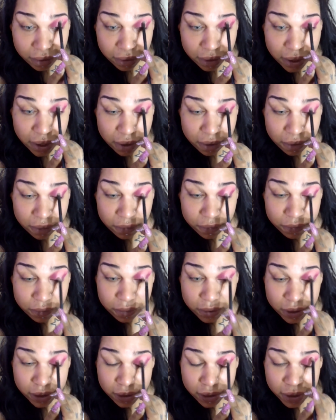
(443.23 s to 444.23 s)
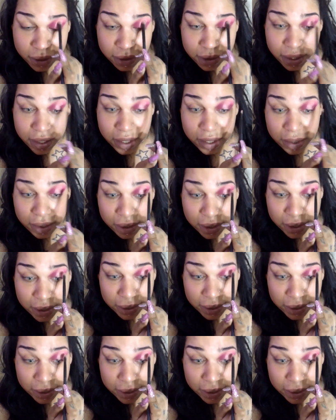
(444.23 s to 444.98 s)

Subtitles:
I don't know if you can see that.